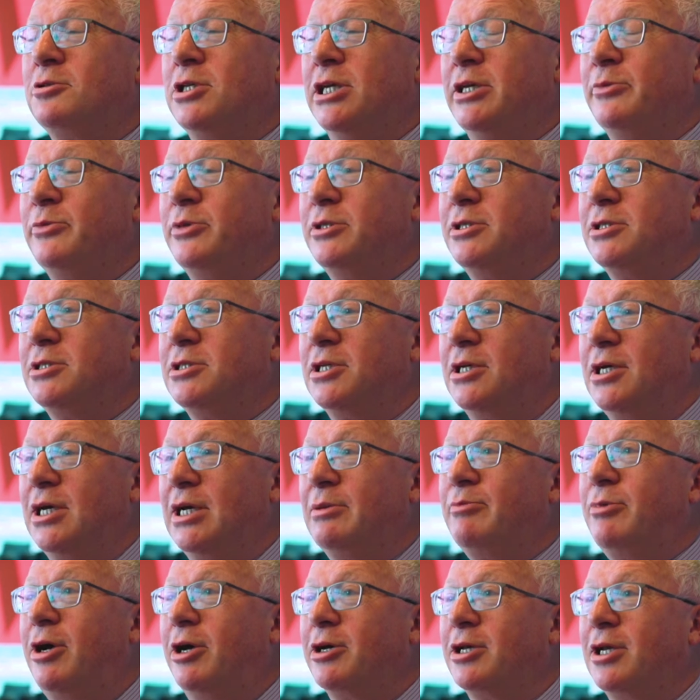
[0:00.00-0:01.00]
team is uh,
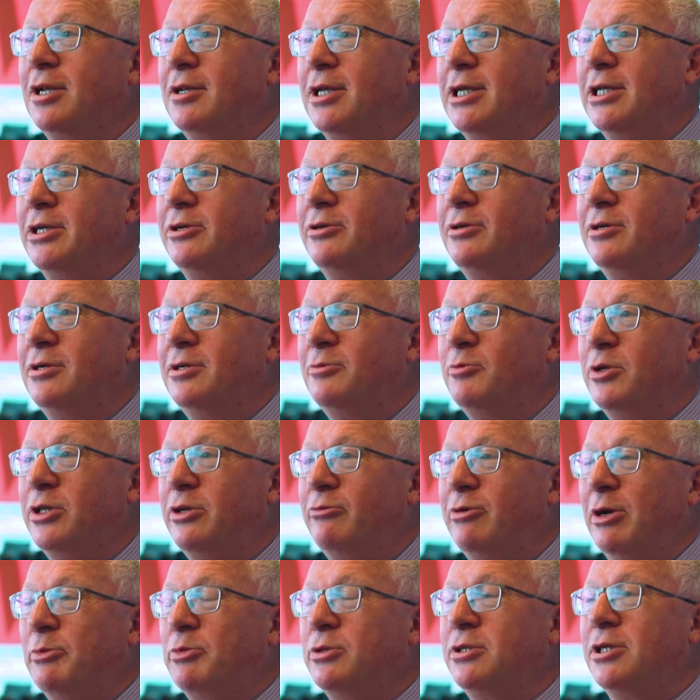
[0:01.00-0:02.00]
a market leader and with a
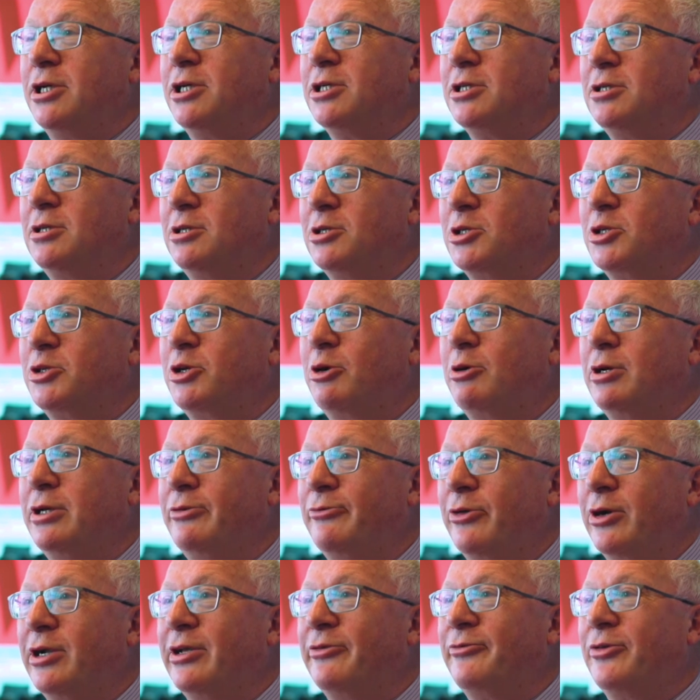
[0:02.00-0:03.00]
reputation that's growing very